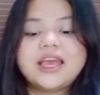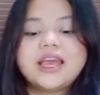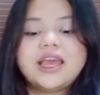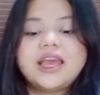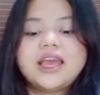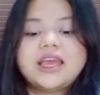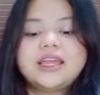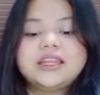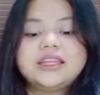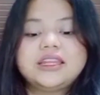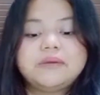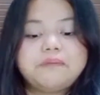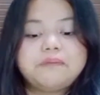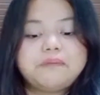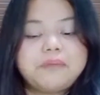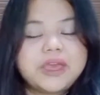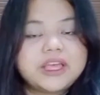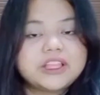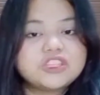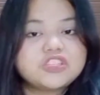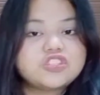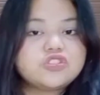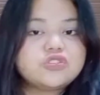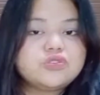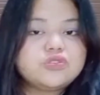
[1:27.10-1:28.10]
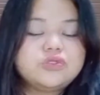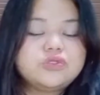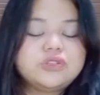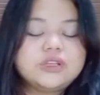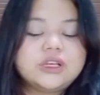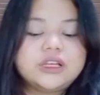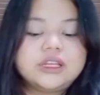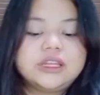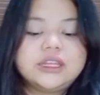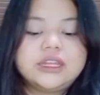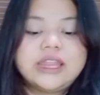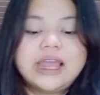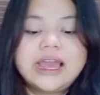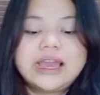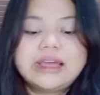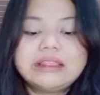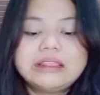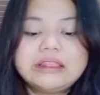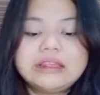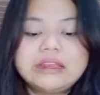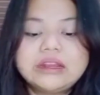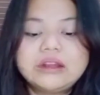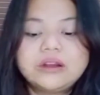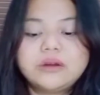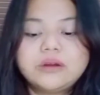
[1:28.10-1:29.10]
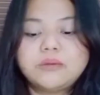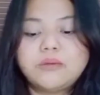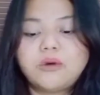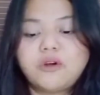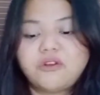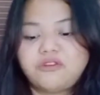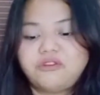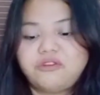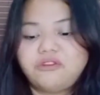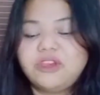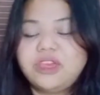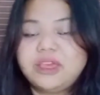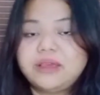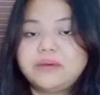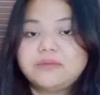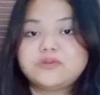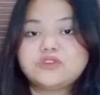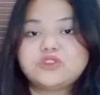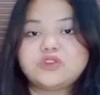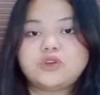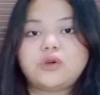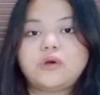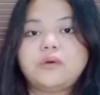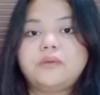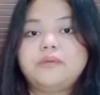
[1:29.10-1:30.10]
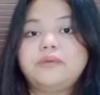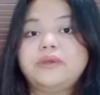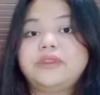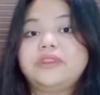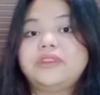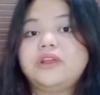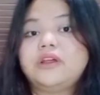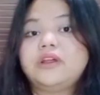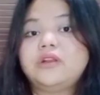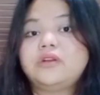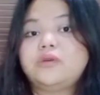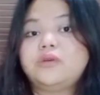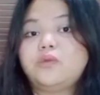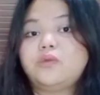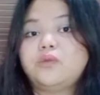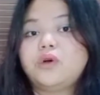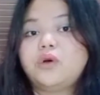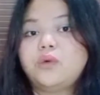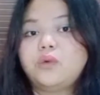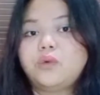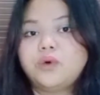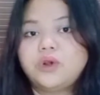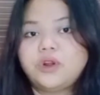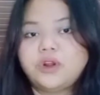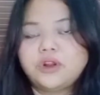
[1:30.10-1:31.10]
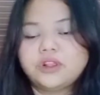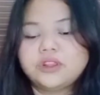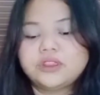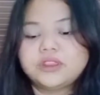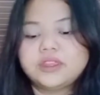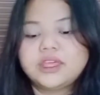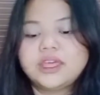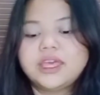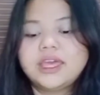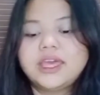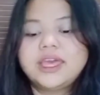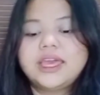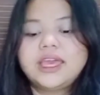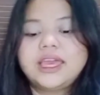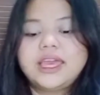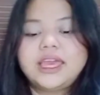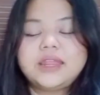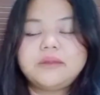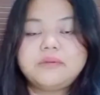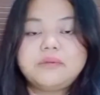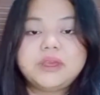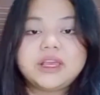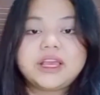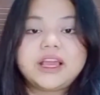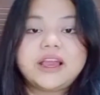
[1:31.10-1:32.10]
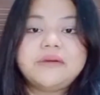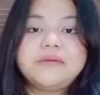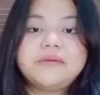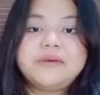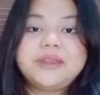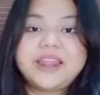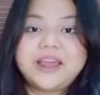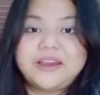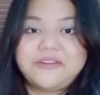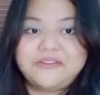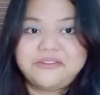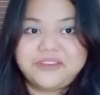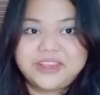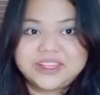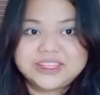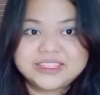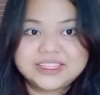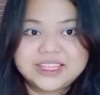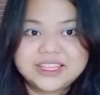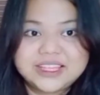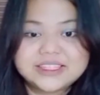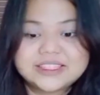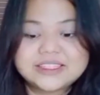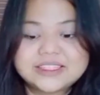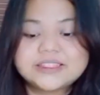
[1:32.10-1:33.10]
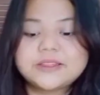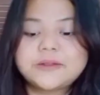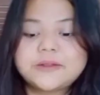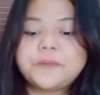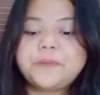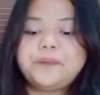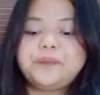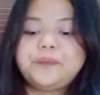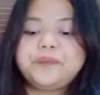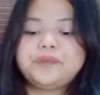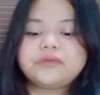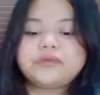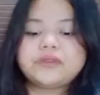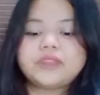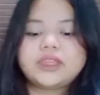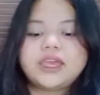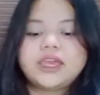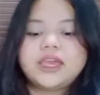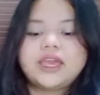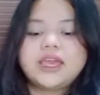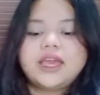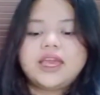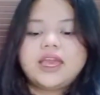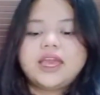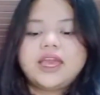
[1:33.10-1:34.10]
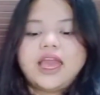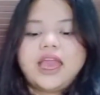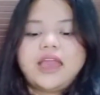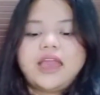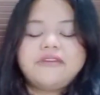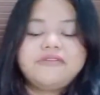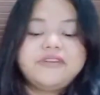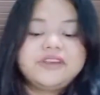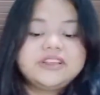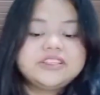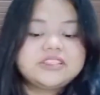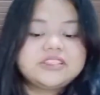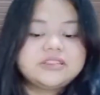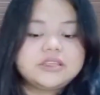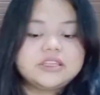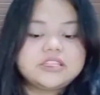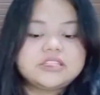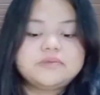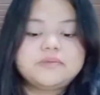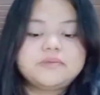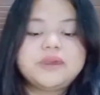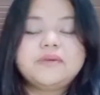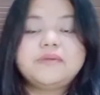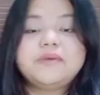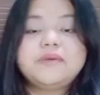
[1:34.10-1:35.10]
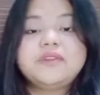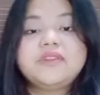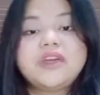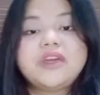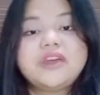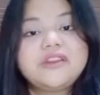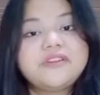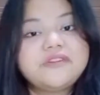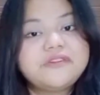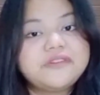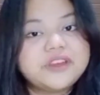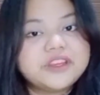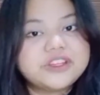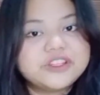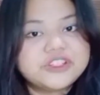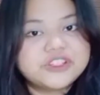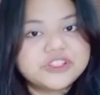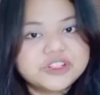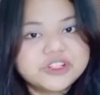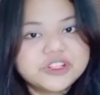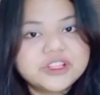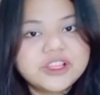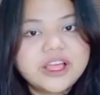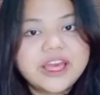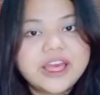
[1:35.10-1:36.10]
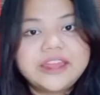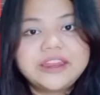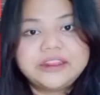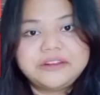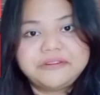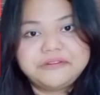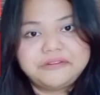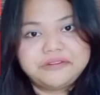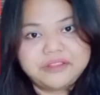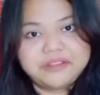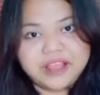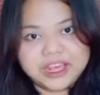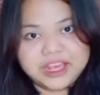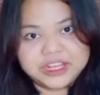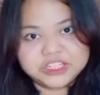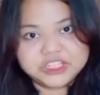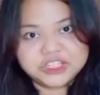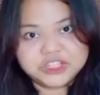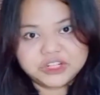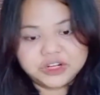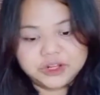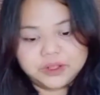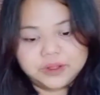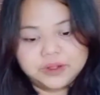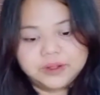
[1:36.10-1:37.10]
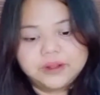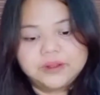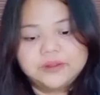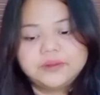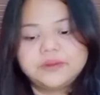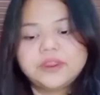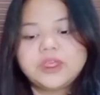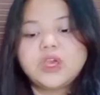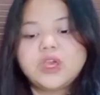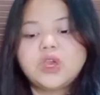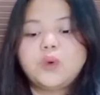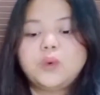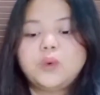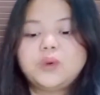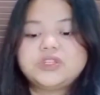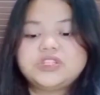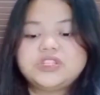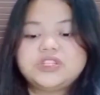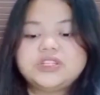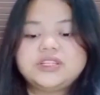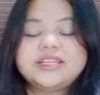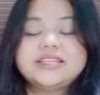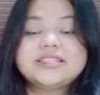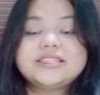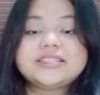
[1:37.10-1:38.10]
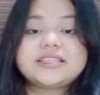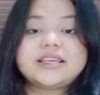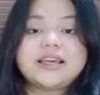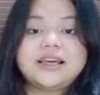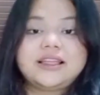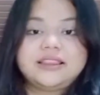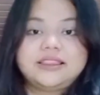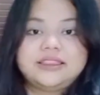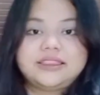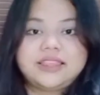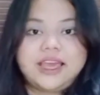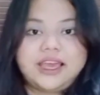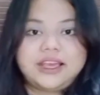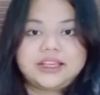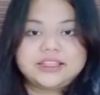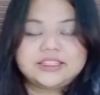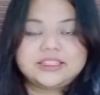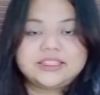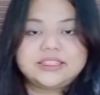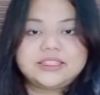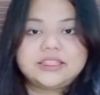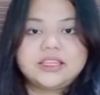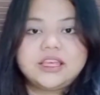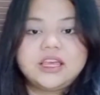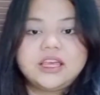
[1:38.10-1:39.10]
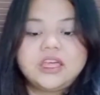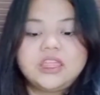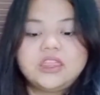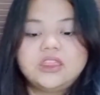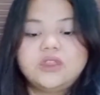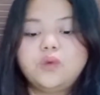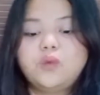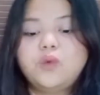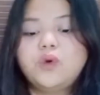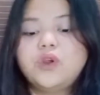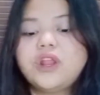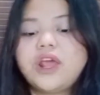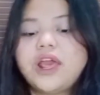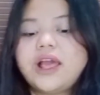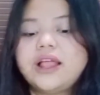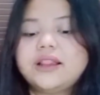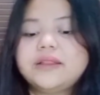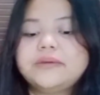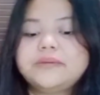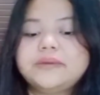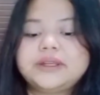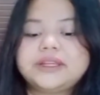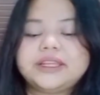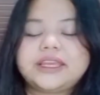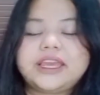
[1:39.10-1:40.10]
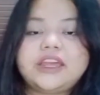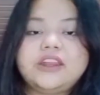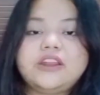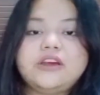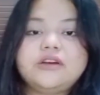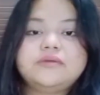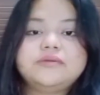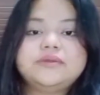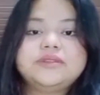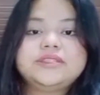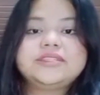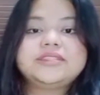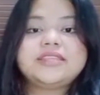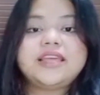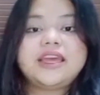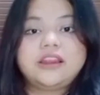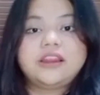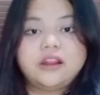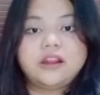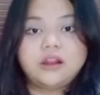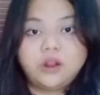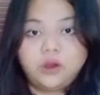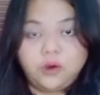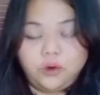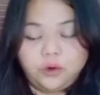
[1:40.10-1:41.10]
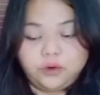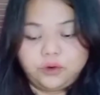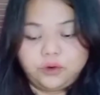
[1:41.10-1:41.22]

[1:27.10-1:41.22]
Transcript: depends to another morpheme to complete a word, it becomes an affixes. Affixes may be derivational and inflectional, which in this context, the word element cannot be stand alone.